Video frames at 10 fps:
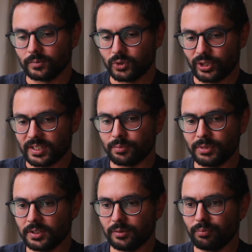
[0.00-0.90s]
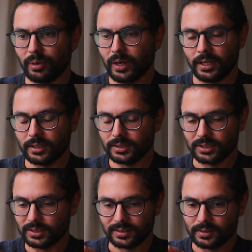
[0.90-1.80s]
transmitted by
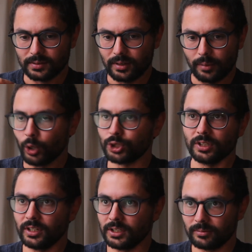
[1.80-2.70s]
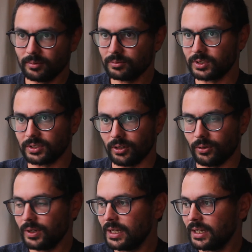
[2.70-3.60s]
just emotionally.
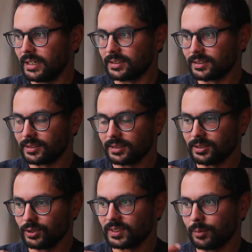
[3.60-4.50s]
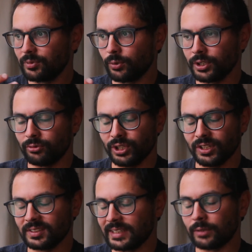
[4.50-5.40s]
So it's not something where you really
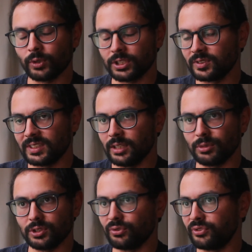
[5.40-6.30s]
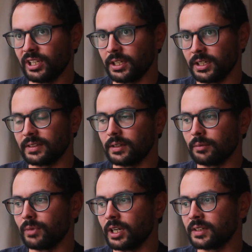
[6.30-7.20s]
understand what you're seeing, but you're feeling it.
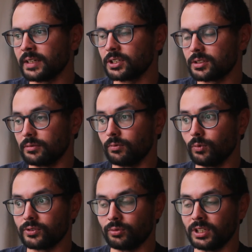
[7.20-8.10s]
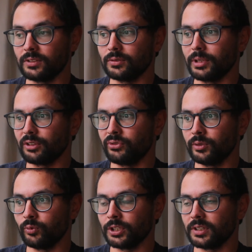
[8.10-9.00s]
And my intention was really to make a
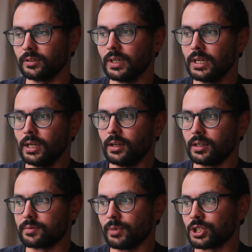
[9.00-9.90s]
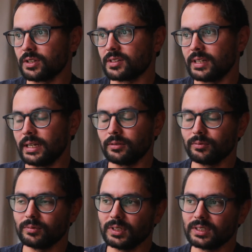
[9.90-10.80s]
film where you can as much
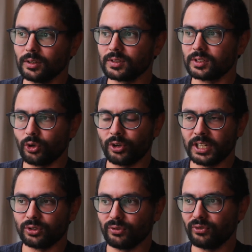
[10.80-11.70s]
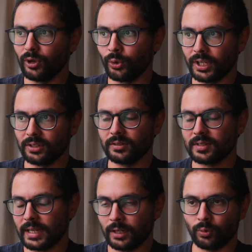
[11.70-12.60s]
understand. It's not a story that you're following and you
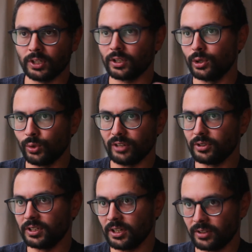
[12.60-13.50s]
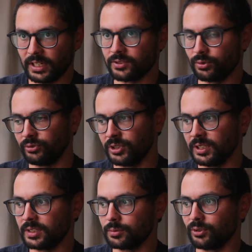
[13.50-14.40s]
understand one clue after the other that's
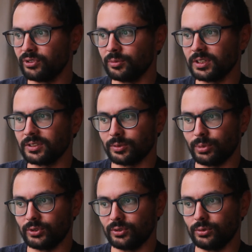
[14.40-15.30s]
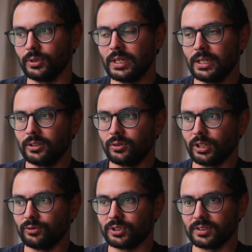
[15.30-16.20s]
revealed. It's more a film that you're supposed to
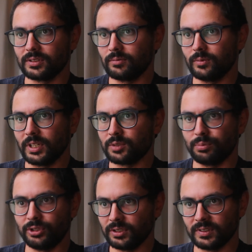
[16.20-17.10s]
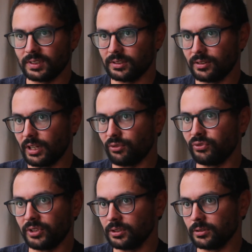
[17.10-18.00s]
kind of just experience and
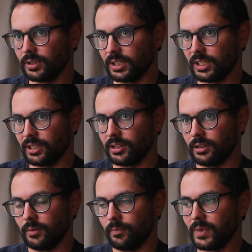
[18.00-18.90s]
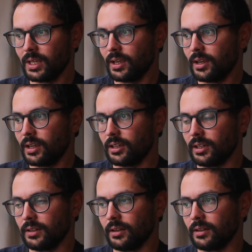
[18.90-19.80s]
feel.
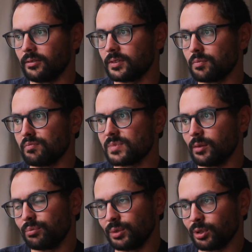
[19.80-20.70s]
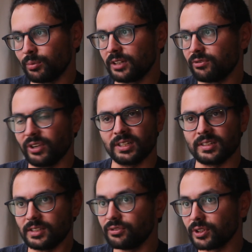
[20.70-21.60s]
And some people might find
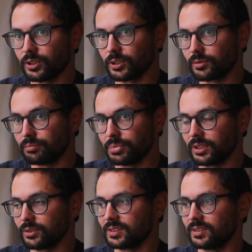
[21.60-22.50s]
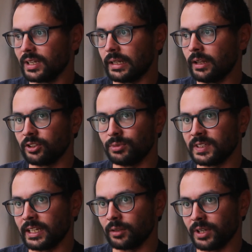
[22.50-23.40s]
this difficult because they like to be
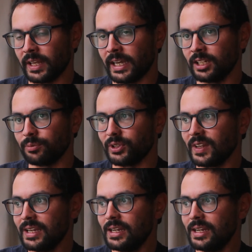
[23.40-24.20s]
taken by the hand, but